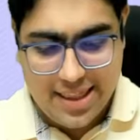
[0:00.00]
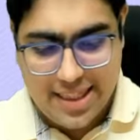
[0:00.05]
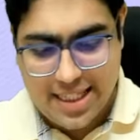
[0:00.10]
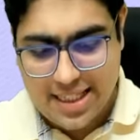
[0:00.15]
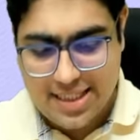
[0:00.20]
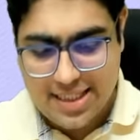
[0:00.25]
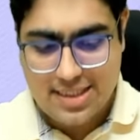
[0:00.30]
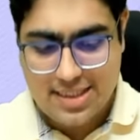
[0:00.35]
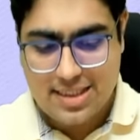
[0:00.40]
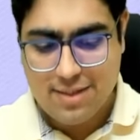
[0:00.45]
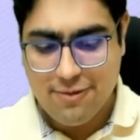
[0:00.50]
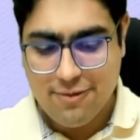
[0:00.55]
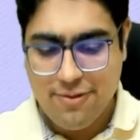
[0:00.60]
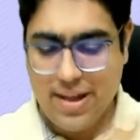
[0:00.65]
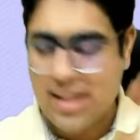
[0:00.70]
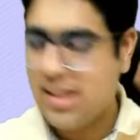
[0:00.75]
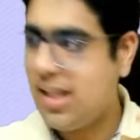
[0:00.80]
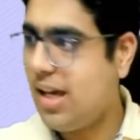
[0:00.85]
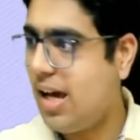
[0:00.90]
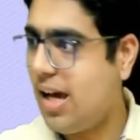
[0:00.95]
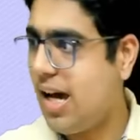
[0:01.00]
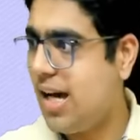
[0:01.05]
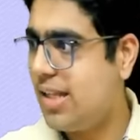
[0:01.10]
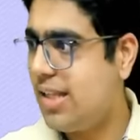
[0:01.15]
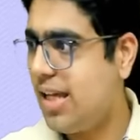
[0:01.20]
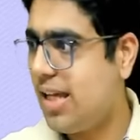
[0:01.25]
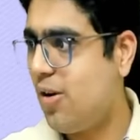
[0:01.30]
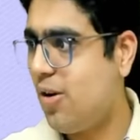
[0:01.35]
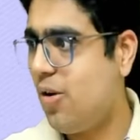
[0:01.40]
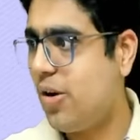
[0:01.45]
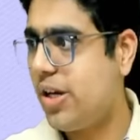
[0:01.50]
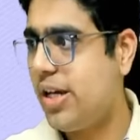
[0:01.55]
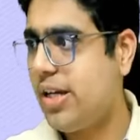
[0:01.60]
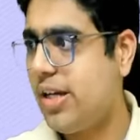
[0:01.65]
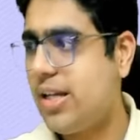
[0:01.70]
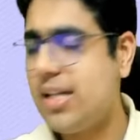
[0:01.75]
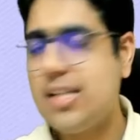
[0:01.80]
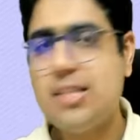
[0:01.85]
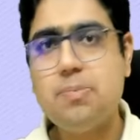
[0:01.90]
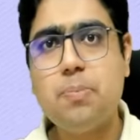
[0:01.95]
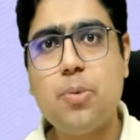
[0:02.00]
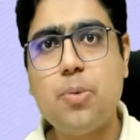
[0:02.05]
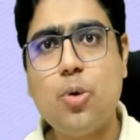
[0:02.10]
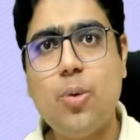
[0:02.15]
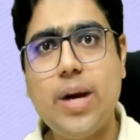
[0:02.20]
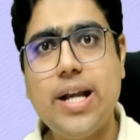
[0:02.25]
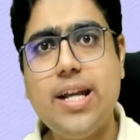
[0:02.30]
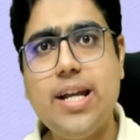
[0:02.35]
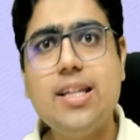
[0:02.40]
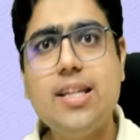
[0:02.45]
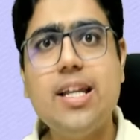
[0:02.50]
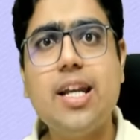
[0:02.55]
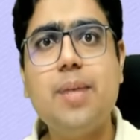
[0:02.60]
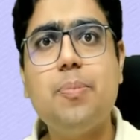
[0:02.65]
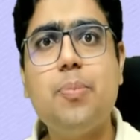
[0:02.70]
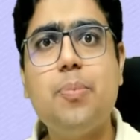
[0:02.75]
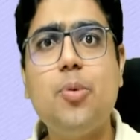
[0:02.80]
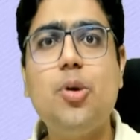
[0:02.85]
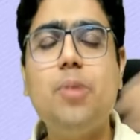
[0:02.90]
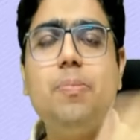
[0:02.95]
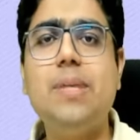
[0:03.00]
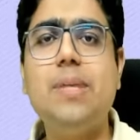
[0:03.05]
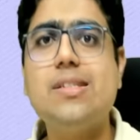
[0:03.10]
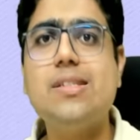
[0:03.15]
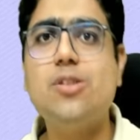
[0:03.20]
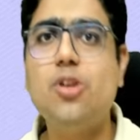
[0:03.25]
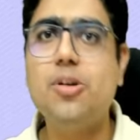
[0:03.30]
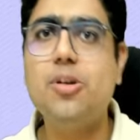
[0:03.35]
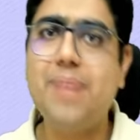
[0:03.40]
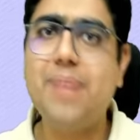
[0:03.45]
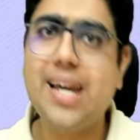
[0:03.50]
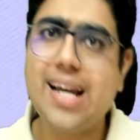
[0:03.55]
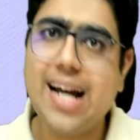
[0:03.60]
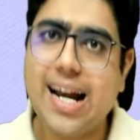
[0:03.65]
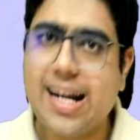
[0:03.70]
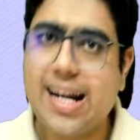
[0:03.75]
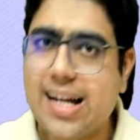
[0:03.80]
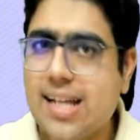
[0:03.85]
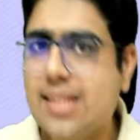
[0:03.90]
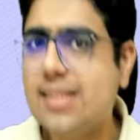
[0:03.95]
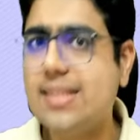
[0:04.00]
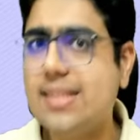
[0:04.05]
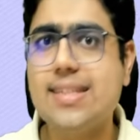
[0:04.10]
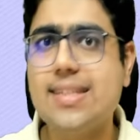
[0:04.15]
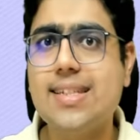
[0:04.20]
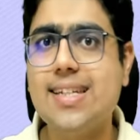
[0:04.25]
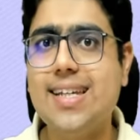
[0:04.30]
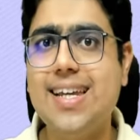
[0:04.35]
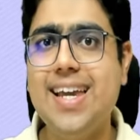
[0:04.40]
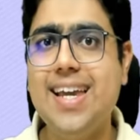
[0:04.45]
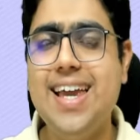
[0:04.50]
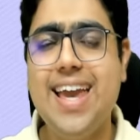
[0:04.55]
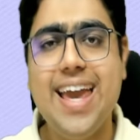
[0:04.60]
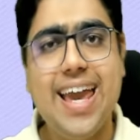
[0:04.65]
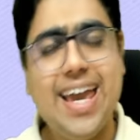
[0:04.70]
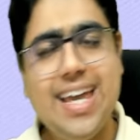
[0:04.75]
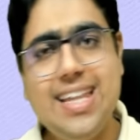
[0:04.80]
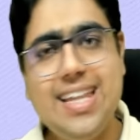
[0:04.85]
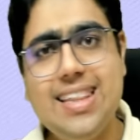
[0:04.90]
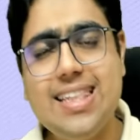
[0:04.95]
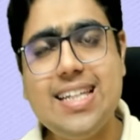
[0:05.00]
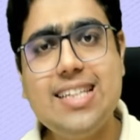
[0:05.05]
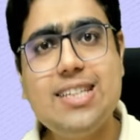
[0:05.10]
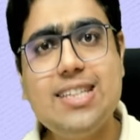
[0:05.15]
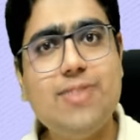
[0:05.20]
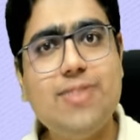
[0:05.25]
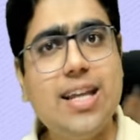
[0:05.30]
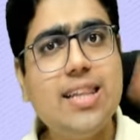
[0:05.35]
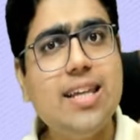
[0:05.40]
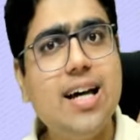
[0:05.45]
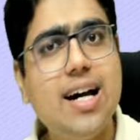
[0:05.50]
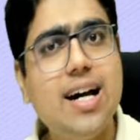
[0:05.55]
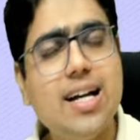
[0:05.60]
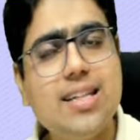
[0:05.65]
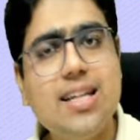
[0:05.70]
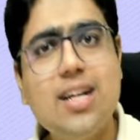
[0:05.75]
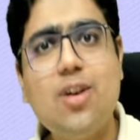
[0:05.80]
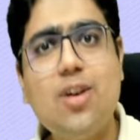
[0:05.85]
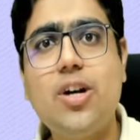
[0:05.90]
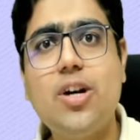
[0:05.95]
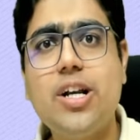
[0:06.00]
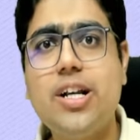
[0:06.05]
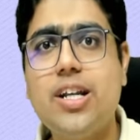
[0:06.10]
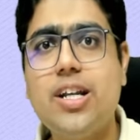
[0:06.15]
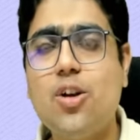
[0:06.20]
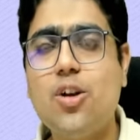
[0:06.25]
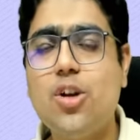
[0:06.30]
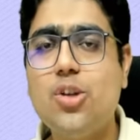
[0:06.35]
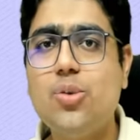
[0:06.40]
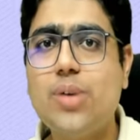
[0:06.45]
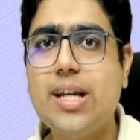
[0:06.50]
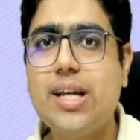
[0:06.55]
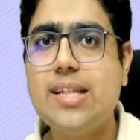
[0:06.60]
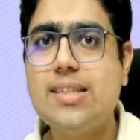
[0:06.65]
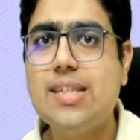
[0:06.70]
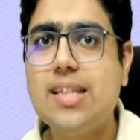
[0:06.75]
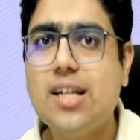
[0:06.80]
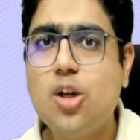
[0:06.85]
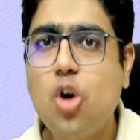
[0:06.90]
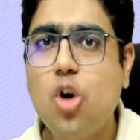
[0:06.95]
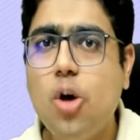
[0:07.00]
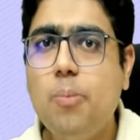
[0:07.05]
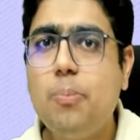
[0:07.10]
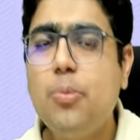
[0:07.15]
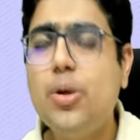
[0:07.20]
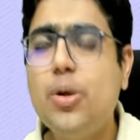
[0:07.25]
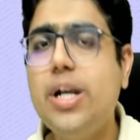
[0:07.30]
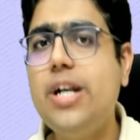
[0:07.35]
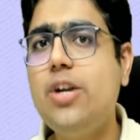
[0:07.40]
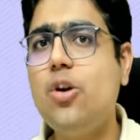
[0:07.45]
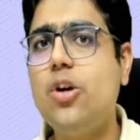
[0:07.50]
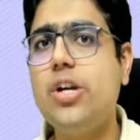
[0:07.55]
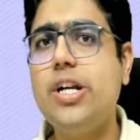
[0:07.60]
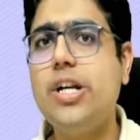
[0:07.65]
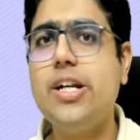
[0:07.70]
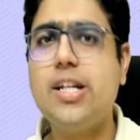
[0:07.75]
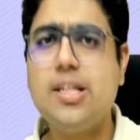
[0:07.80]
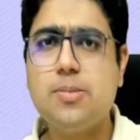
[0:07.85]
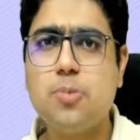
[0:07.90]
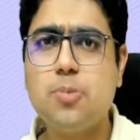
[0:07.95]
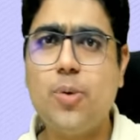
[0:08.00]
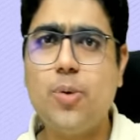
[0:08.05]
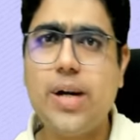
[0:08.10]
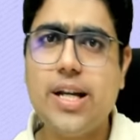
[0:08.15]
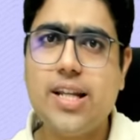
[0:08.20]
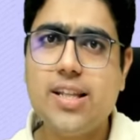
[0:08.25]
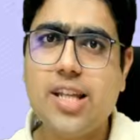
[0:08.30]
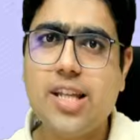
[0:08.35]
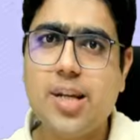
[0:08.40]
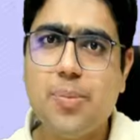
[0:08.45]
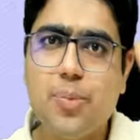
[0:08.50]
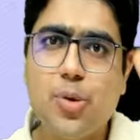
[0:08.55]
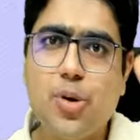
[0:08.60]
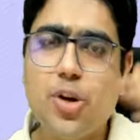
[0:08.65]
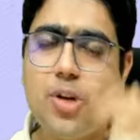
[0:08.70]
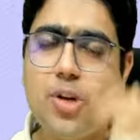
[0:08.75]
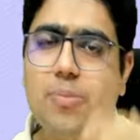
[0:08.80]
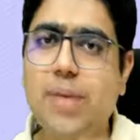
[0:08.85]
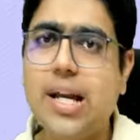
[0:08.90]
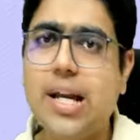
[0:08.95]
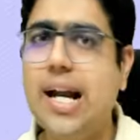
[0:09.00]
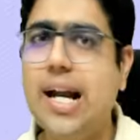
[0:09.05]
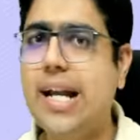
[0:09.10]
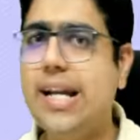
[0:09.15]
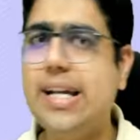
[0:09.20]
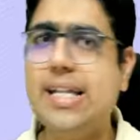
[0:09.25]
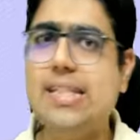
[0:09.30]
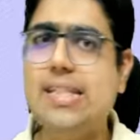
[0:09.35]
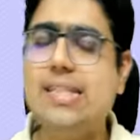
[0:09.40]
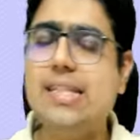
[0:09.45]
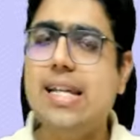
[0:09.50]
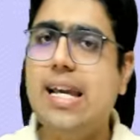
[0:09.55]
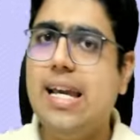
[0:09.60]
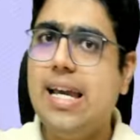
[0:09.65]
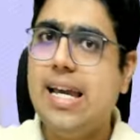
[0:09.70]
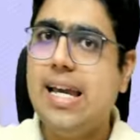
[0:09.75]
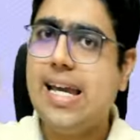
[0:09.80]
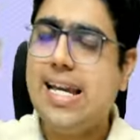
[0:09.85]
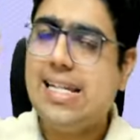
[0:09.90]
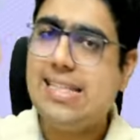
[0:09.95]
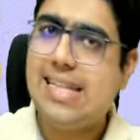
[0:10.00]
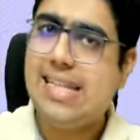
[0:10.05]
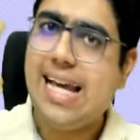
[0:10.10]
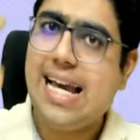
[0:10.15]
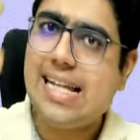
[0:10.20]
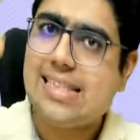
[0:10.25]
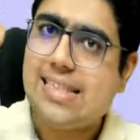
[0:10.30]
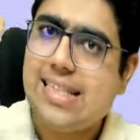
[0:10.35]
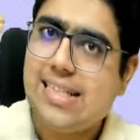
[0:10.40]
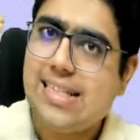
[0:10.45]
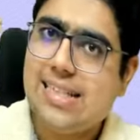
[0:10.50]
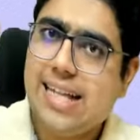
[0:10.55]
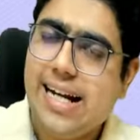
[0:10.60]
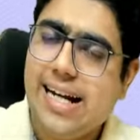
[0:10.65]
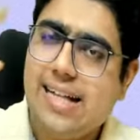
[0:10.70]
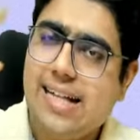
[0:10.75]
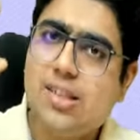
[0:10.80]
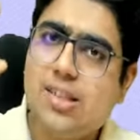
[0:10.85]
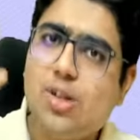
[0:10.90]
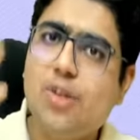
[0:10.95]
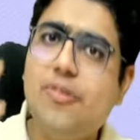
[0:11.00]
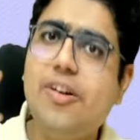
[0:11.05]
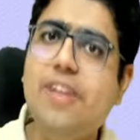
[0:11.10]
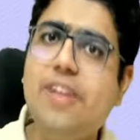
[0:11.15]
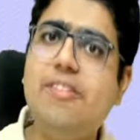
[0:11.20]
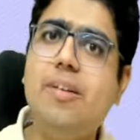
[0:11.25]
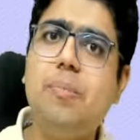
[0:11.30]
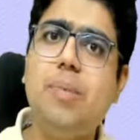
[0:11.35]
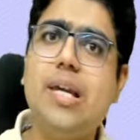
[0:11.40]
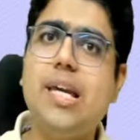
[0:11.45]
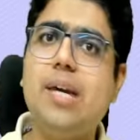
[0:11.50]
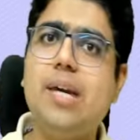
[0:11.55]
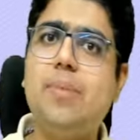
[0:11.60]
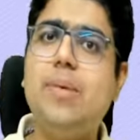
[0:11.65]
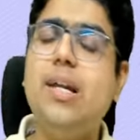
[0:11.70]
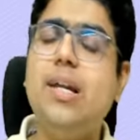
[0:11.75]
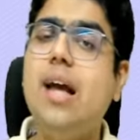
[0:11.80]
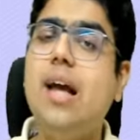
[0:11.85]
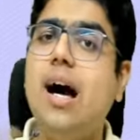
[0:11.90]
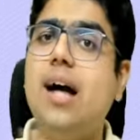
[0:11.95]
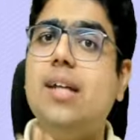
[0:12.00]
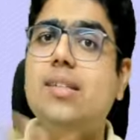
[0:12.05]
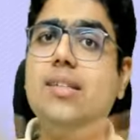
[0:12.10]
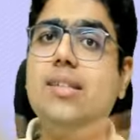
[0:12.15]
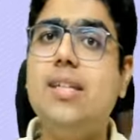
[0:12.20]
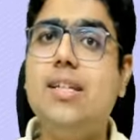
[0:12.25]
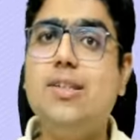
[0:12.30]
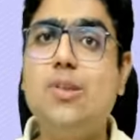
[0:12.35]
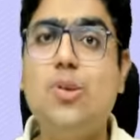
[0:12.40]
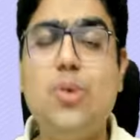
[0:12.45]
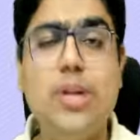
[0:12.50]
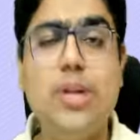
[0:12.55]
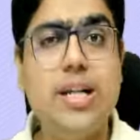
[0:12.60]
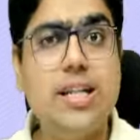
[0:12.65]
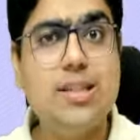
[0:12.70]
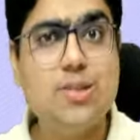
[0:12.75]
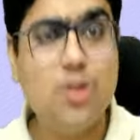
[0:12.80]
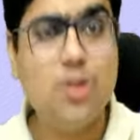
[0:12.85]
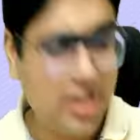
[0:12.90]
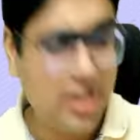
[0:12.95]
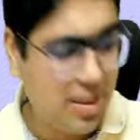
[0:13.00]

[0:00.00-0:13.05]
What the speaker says: this, when the other auditor is providing the report based on my guidance, in this, when the other auditor, or you can say the component auditor, is providing the report on my guidance, is SS 805 applicable? Answer is no, it is not